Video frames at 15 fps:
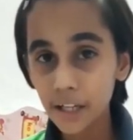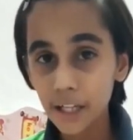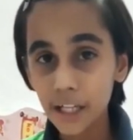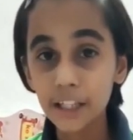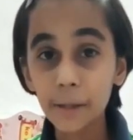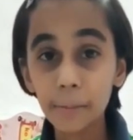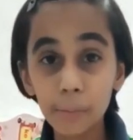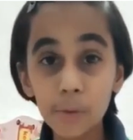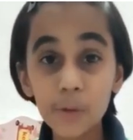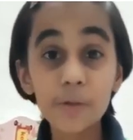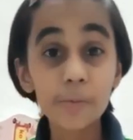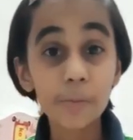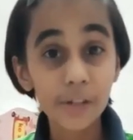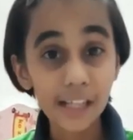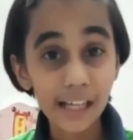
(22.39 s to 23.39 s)
in the
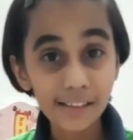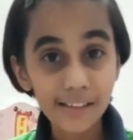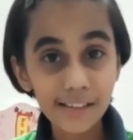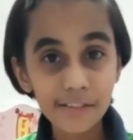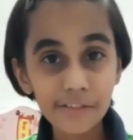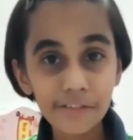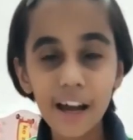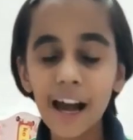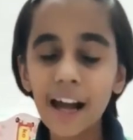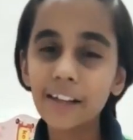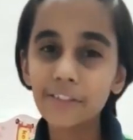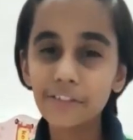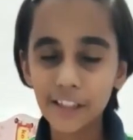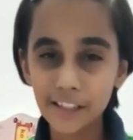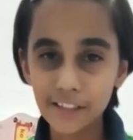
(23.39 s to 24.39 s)
most productive and
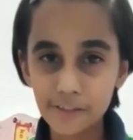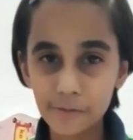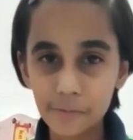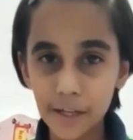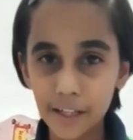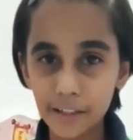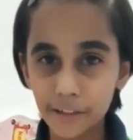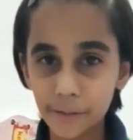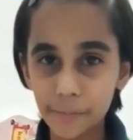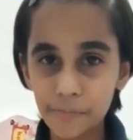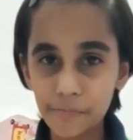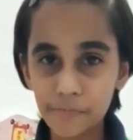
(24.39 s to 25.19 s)
effective manner.